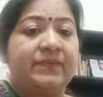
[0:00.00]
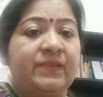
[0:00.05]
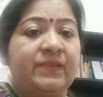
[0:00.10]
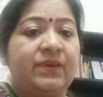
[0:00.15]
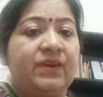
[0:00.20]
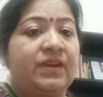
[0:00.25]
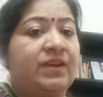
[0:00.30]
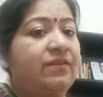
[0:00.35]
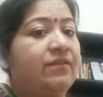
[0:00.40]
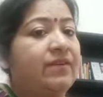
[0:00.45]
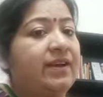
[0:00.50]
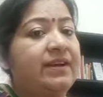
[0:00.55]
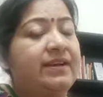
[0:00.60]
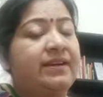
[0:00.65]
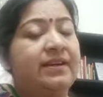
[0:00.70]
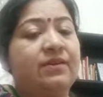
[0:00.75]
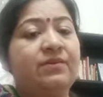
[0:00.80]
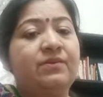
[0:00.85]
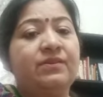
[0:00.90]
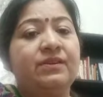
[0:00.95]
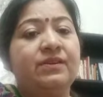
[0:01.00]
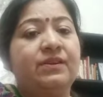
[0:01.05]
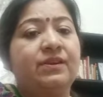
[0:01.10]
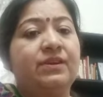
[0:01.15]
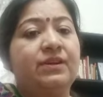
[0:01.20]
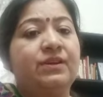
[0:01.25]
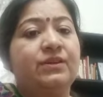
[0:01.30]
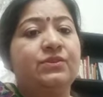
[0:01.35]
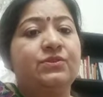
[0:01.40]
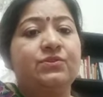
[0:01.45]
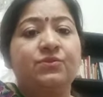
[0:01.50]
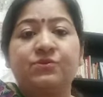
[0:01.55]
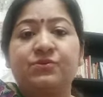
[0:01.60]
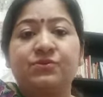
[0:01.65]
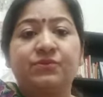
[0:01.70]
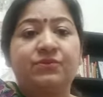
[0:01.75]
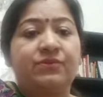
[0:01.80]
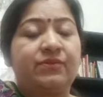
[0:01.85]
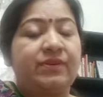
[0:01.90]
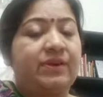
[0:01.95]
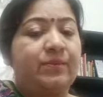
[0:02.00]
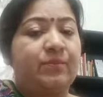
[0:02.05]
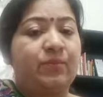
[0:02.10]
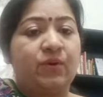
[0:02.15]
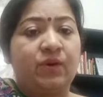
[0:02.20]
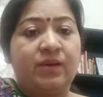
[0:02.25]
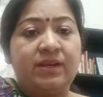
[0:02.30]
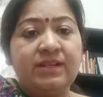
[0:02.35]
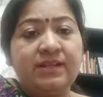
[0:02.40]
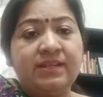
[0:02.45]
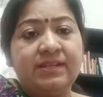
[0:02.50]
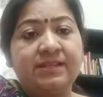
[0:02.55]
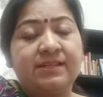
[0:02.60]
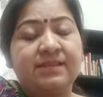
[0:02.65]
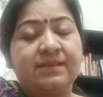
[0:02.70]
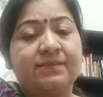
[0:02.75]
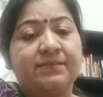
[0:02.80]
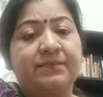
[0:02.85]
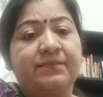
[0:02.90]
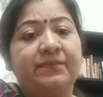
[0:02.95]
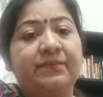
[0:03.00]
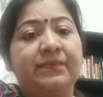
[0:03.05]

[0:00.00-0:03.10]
You can write down 2 to 3 points.